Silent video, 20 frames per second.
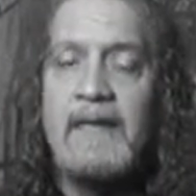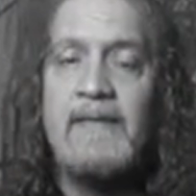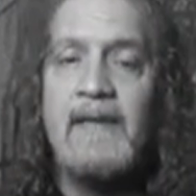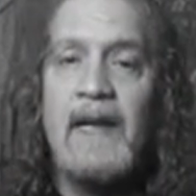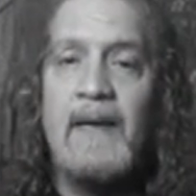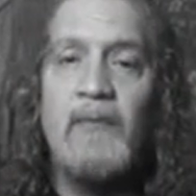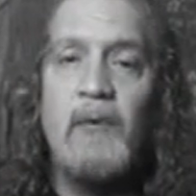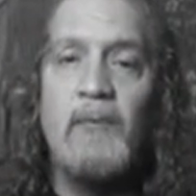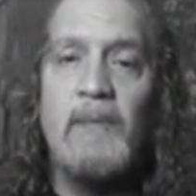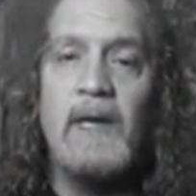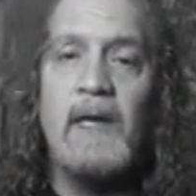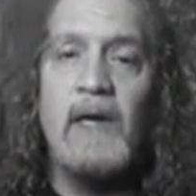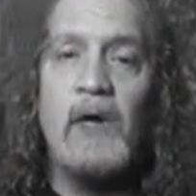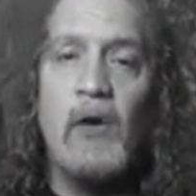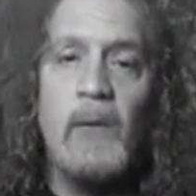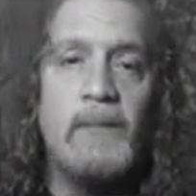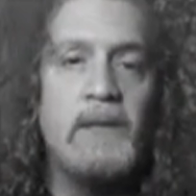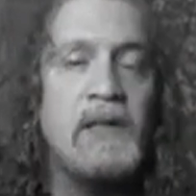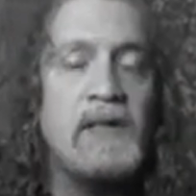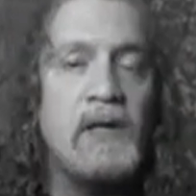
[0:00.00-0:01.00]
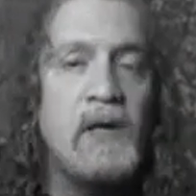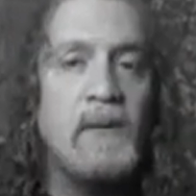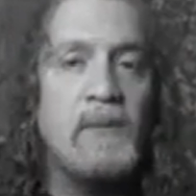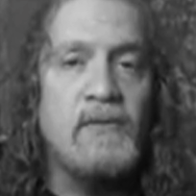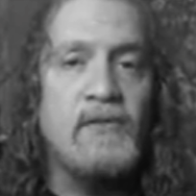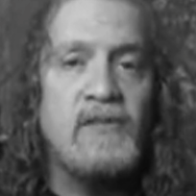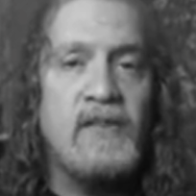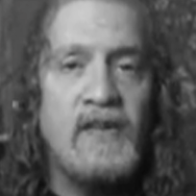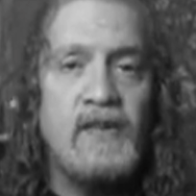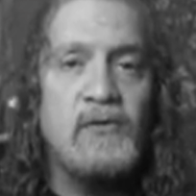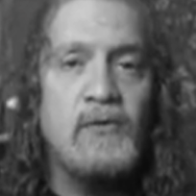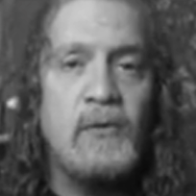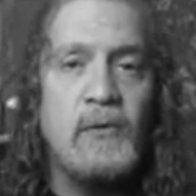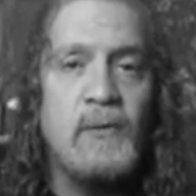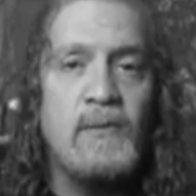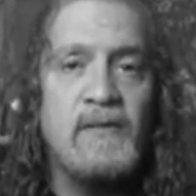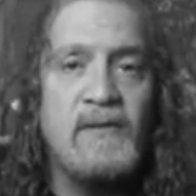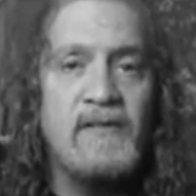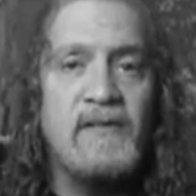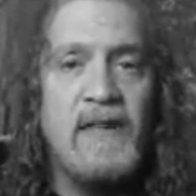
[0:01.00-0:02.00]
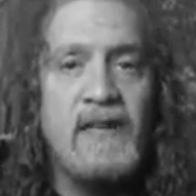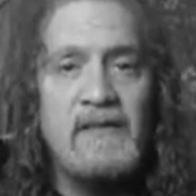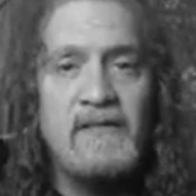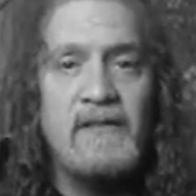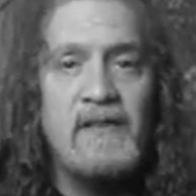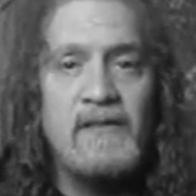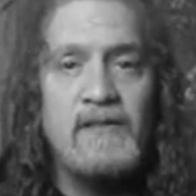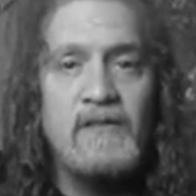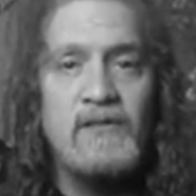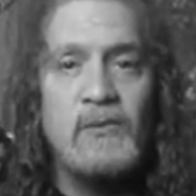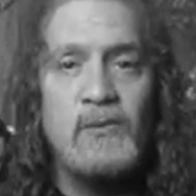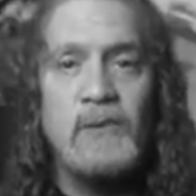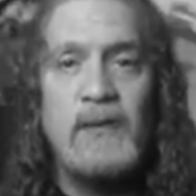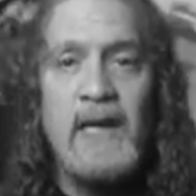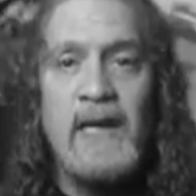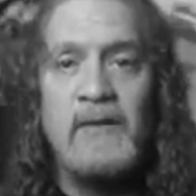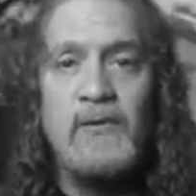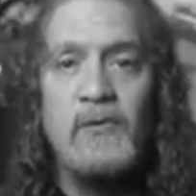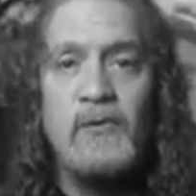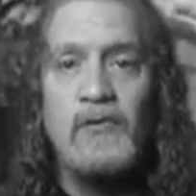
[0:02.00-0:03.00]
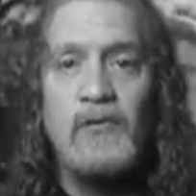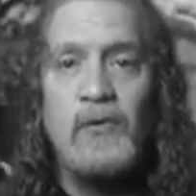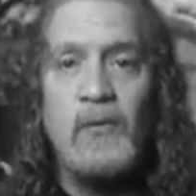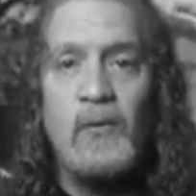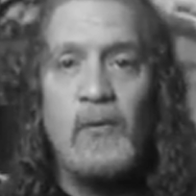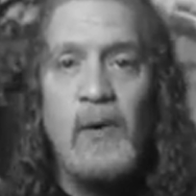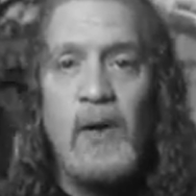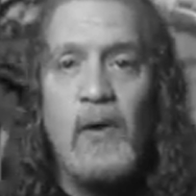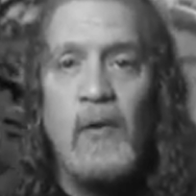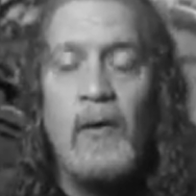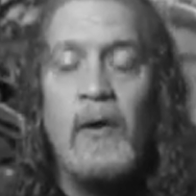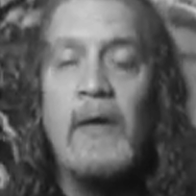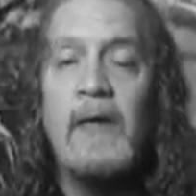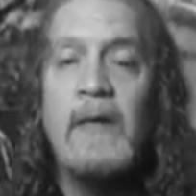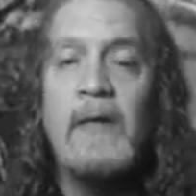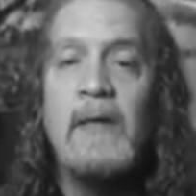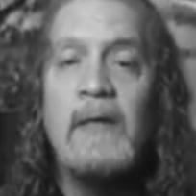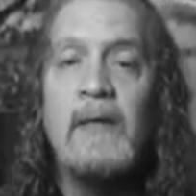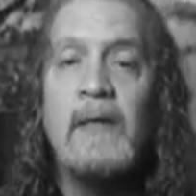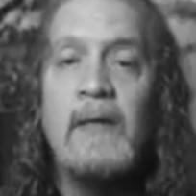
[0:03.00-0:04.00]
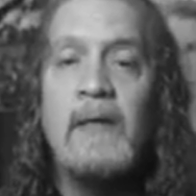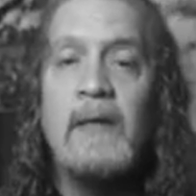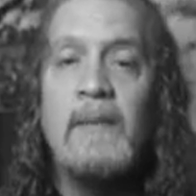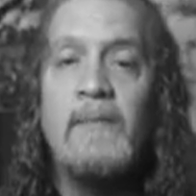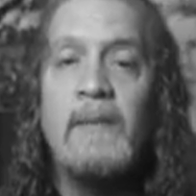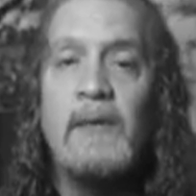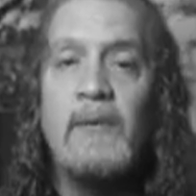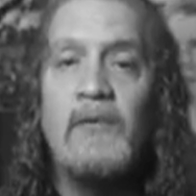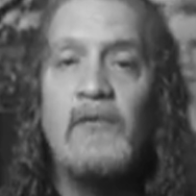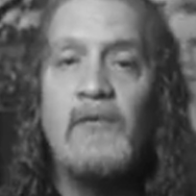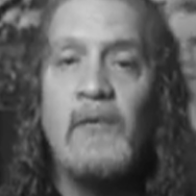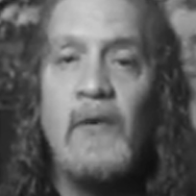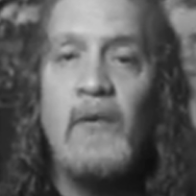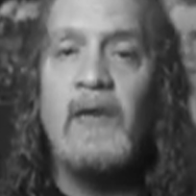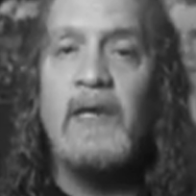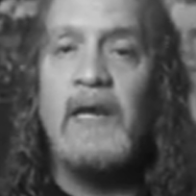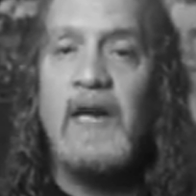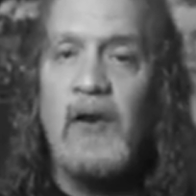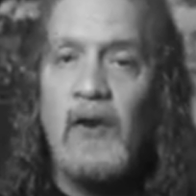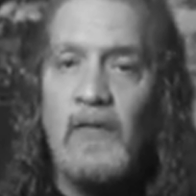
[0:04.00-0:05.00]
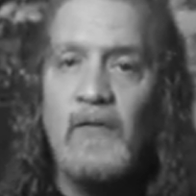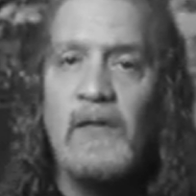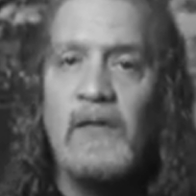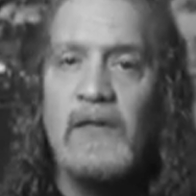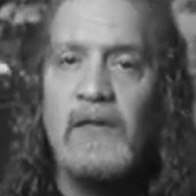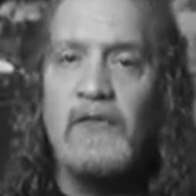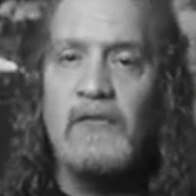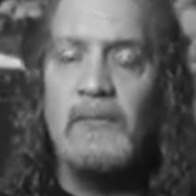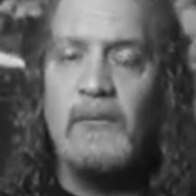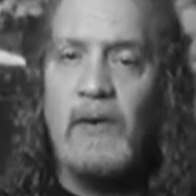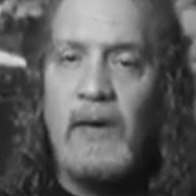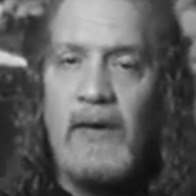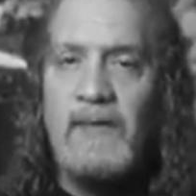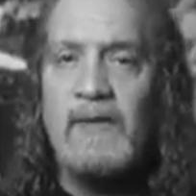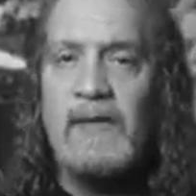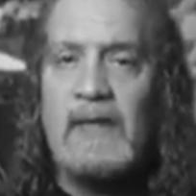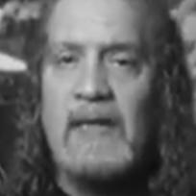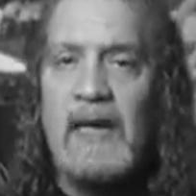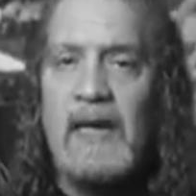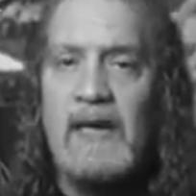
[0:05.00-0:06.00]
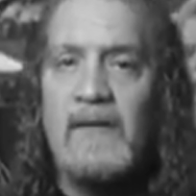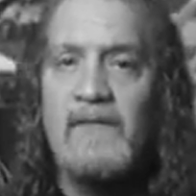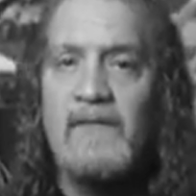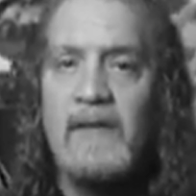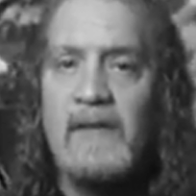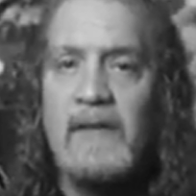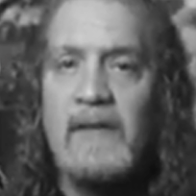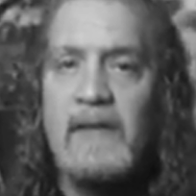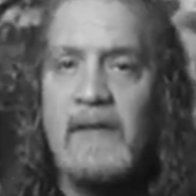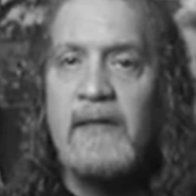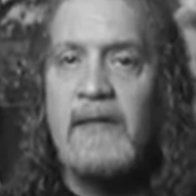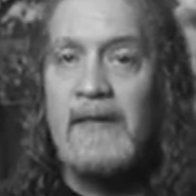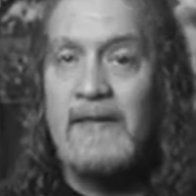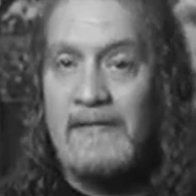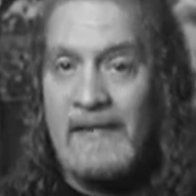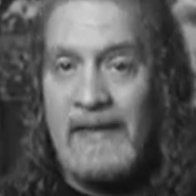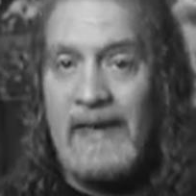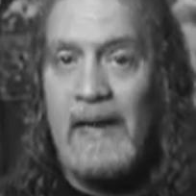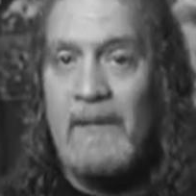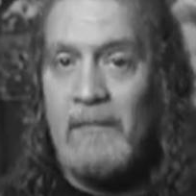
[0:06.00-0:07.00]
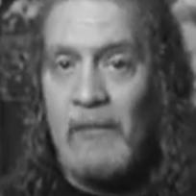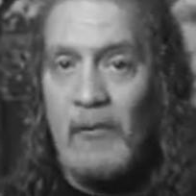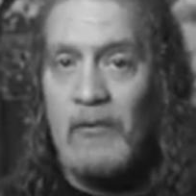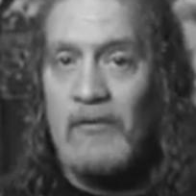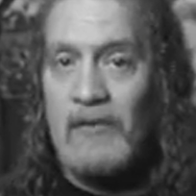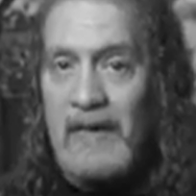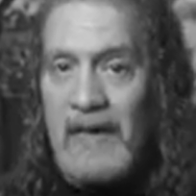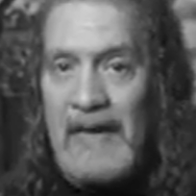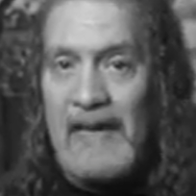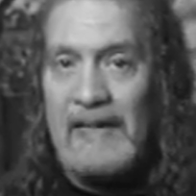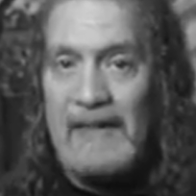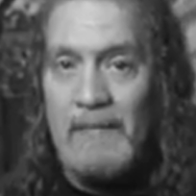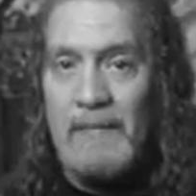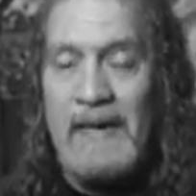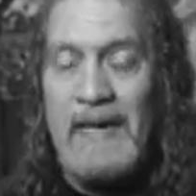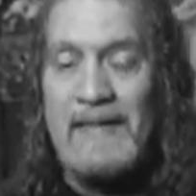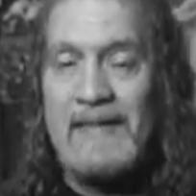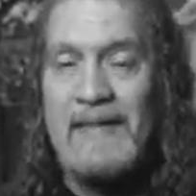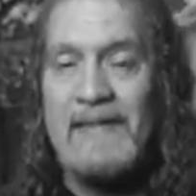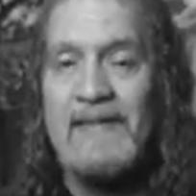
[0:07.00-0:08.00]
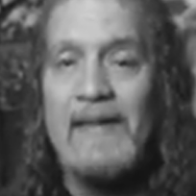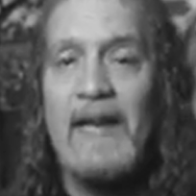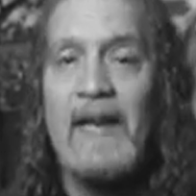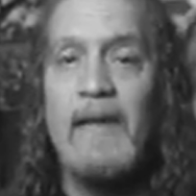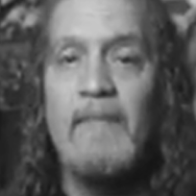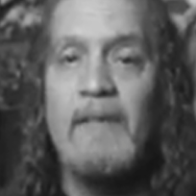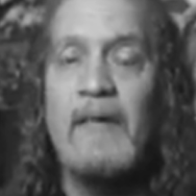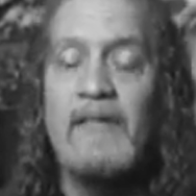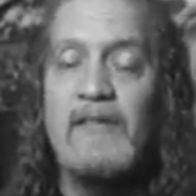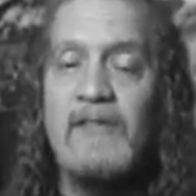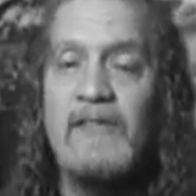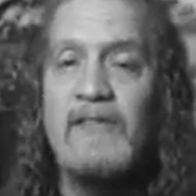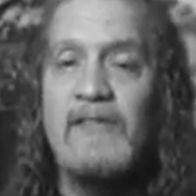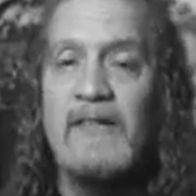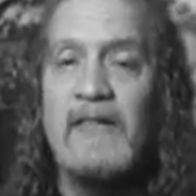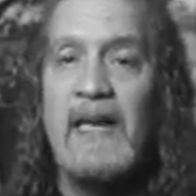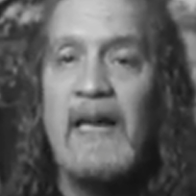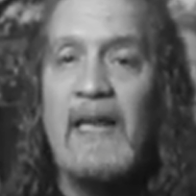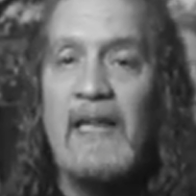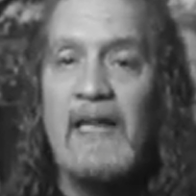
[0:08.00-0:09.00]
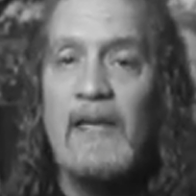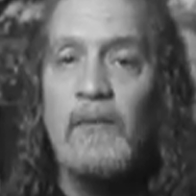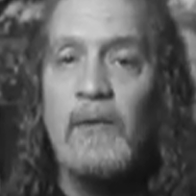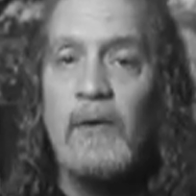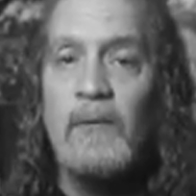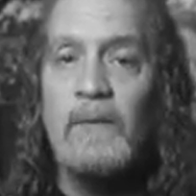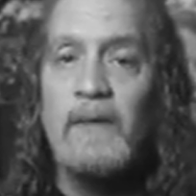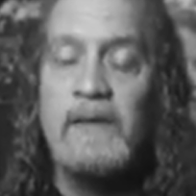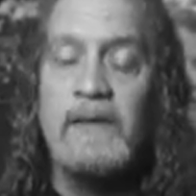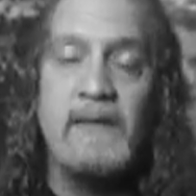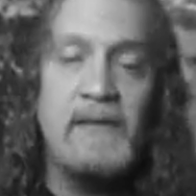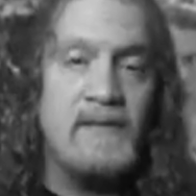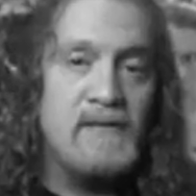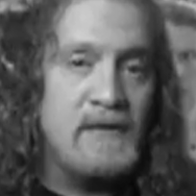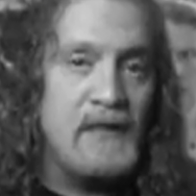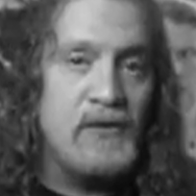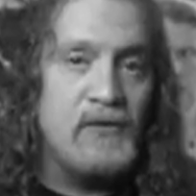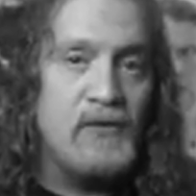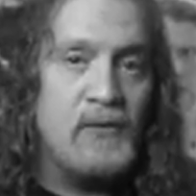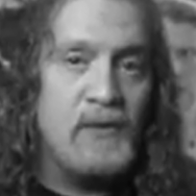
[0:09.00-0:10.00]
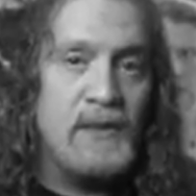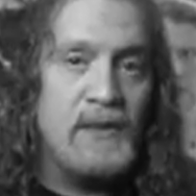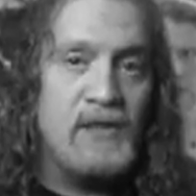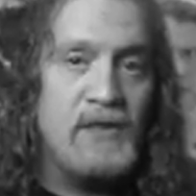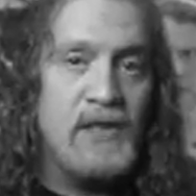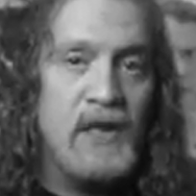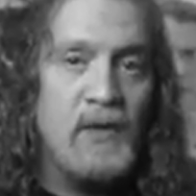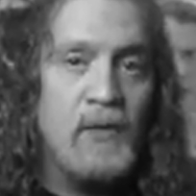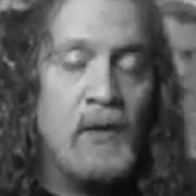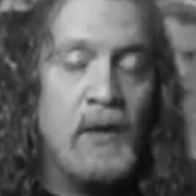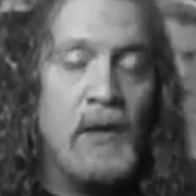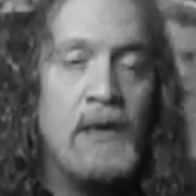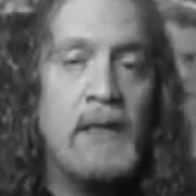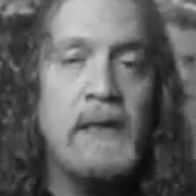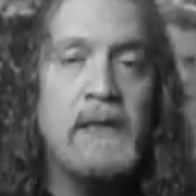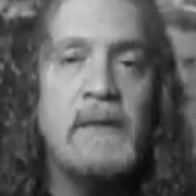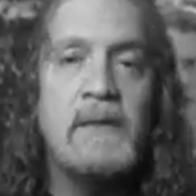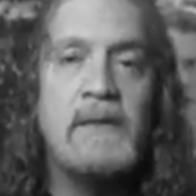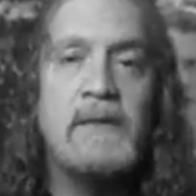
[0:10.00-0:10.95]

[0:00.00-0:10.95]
a time when being openly homosexual was a death sentence to an actor's career, but he was very careful in his private life, as a gay person had to be at the time, not just in Hollywood, but in this country in general.